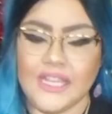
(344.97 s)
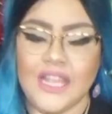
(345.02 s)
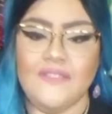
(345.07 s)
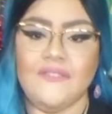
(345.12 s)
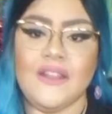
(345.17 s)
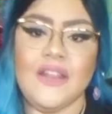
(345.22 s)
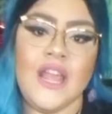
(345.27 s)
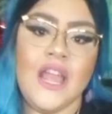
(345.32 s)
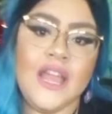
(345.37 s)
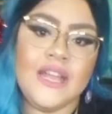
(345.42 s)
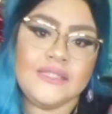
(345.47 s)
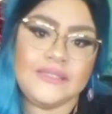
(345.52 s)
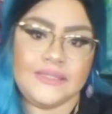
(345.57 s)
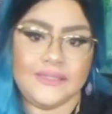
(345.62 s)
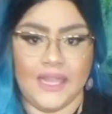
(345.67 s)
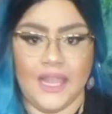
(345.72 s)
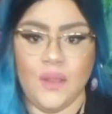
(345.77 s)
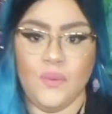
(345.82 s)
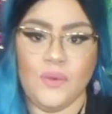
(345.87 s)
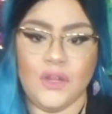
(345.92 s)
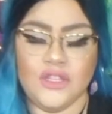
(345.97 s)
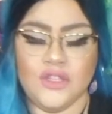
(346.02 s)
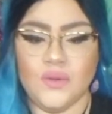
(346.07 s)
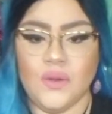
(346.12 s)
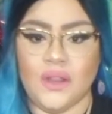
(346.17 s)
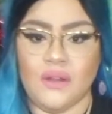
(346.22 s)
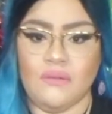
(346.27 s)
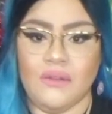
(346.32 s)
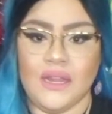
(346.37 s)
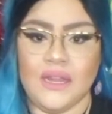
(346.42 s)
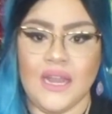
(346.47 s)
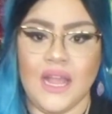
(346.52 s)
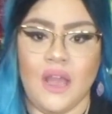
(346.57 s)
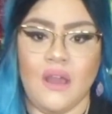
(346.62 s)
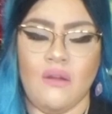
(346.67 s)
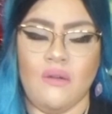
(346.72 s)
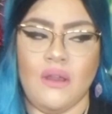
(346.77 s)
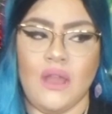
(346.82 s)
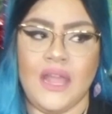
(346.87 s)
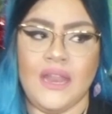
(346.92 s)
Even staying where you are right
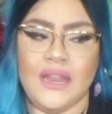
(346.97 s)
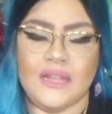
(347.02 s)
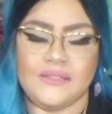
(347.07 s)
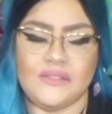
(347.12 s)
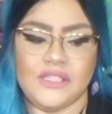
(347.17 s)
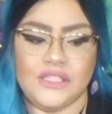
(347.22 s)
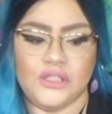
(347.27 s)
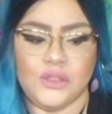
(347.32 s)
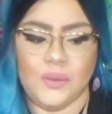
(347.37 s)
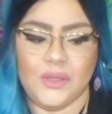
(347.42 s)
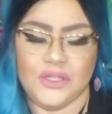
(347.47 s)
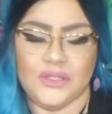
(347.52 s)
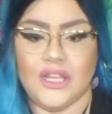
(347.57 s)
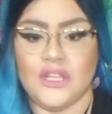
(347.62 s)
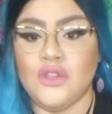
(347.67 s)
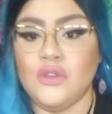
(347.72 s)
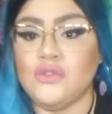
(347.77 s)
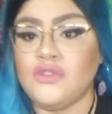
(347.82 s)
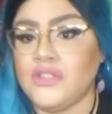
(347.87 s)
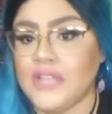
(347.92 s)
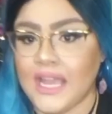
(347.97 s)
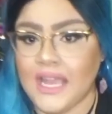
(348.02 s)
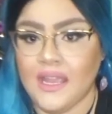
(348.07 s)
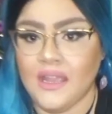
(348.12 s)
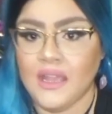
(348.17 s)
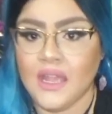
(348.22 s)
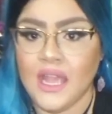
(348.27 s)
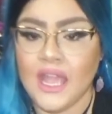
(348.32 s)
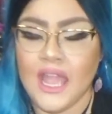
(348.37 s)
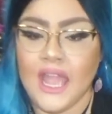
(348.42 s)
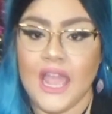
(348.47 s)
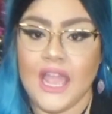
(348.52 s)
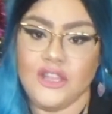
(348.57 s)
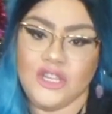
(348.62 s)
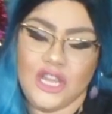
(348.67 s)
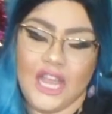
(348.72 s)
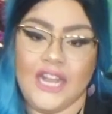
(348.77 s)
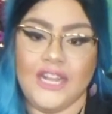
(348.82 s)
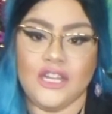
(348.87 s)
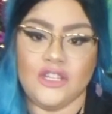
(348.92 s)
now in a situation that you say and
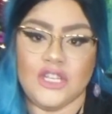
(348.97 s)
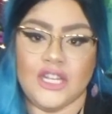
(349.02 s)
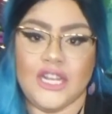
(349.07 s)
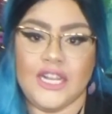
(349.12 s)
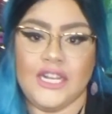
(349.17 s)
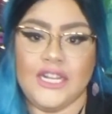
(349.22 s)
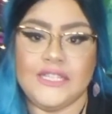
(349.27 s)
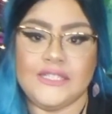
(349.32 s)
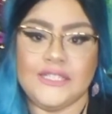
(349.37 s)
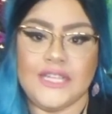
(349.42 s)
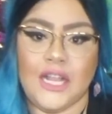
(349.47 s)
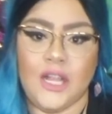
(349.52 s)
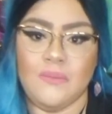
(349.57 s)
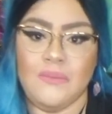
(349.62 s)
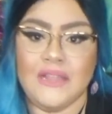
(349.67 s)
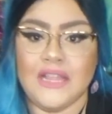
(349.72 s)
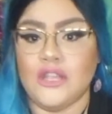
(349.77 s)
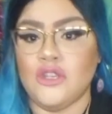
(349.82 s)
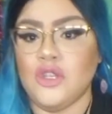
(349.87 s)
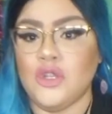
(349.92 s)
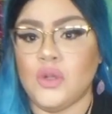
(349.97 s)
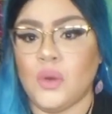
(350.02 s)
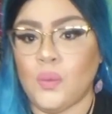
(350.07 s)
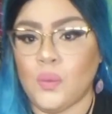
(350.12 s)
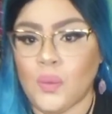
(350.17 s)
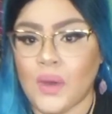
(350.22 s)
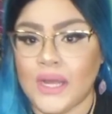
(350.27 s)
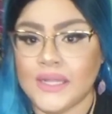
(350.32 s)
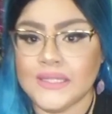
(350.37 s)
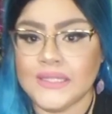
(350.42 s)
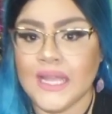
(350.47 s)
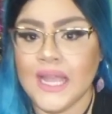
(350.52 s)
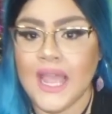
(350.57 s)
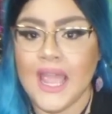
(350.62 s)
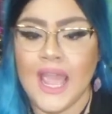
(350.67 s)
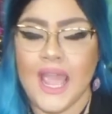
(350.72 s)
you're energetically is telling me that you don't want,